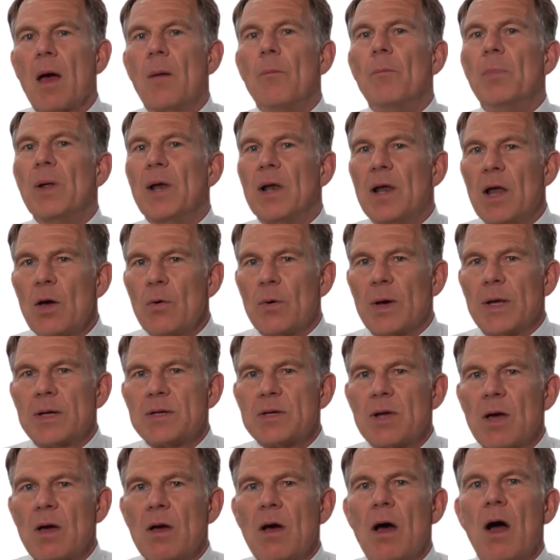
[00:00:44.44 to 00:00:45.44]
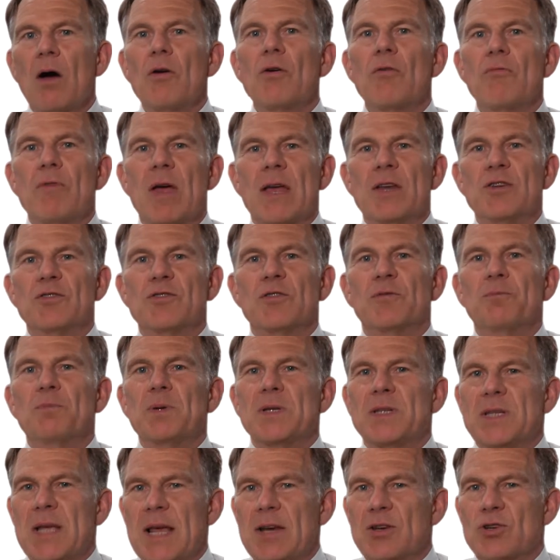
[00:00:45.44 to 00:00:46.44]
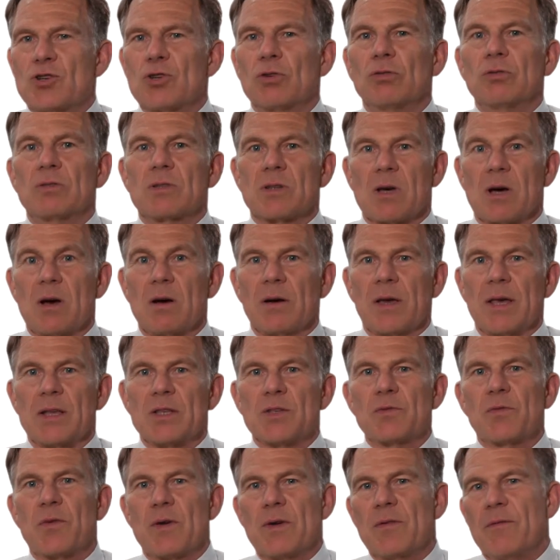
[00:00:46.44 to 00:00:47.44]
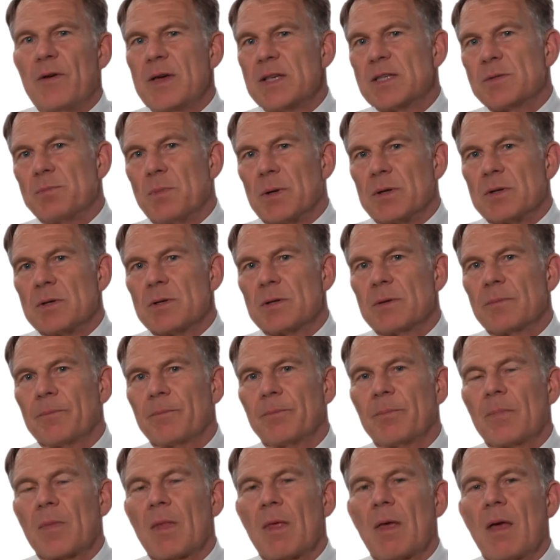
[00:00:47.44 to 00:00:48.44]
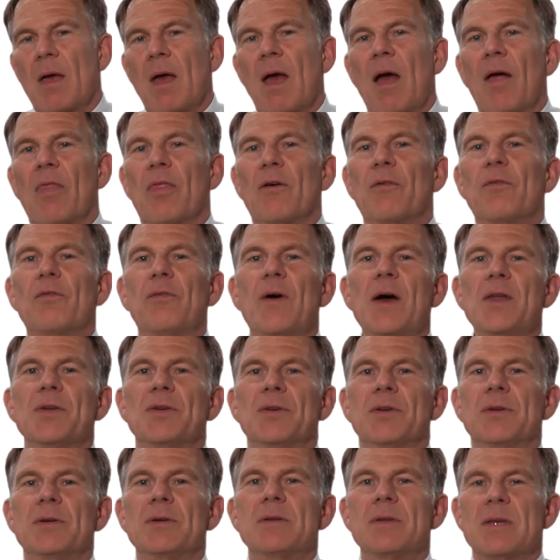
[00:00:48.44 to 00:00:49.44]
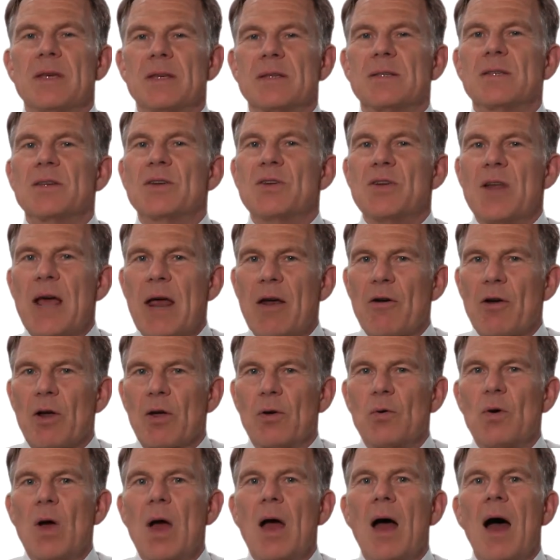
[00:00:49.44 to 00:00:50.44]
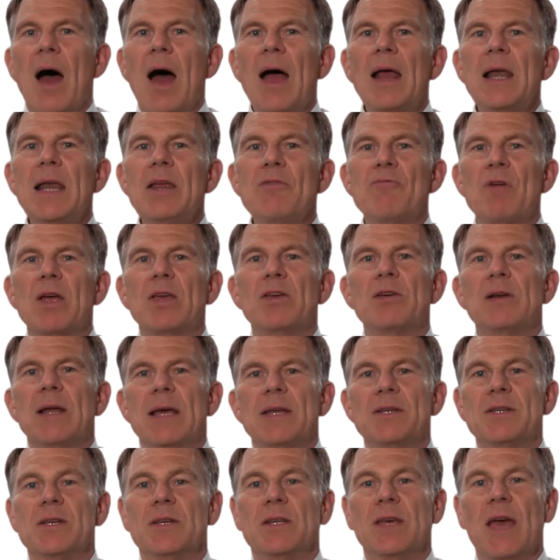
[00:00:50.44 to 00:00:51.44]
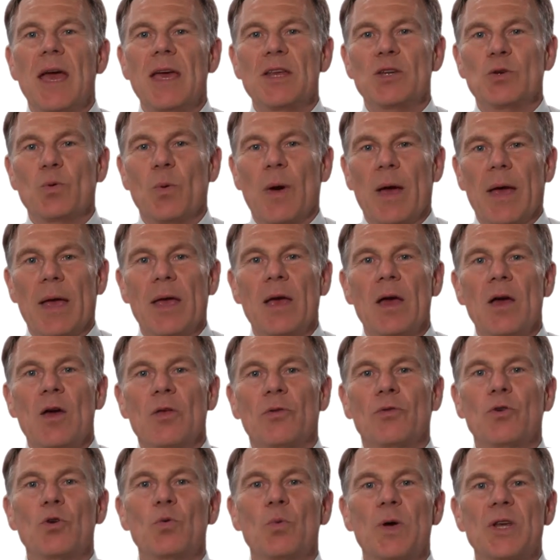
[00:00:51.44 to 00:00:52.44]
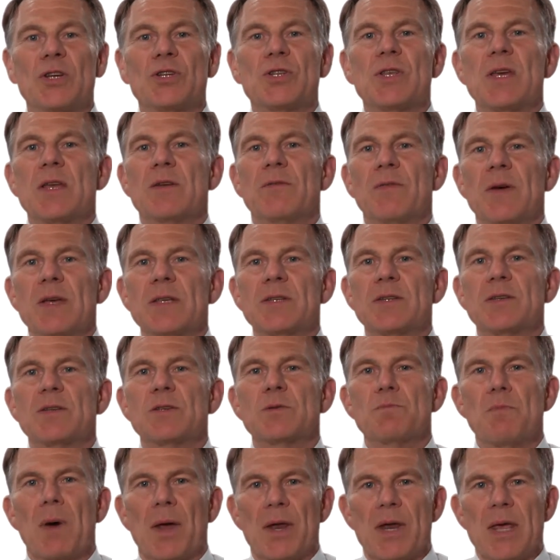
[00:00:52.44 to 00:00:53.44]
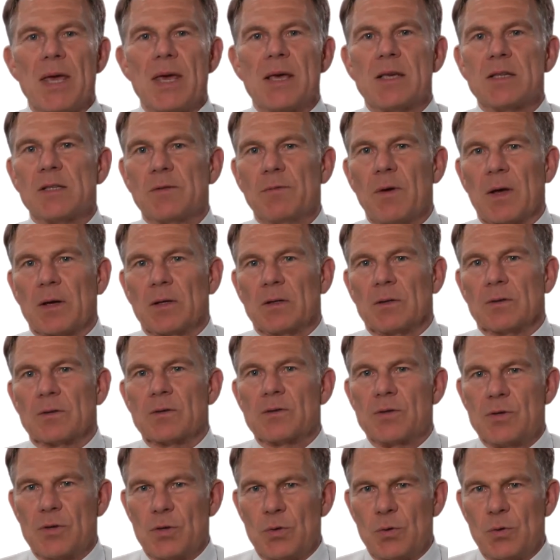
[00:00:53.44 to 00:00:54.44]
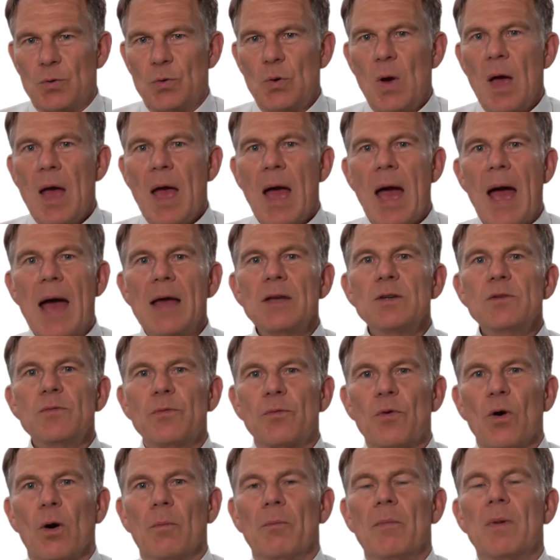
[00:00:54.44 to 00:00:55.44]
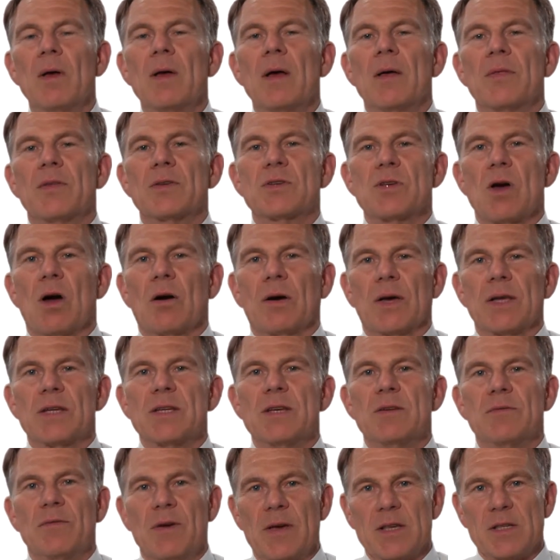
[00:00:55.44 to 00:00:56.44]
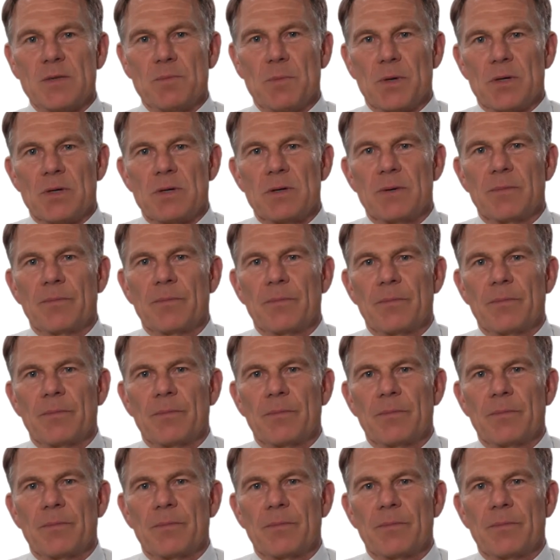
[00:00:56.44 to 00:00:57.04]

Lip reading: Below it are a range of potential targets for investment. The fund is the narrow, highly regulated gateway through which the investor's money is funneled to and from the target investment.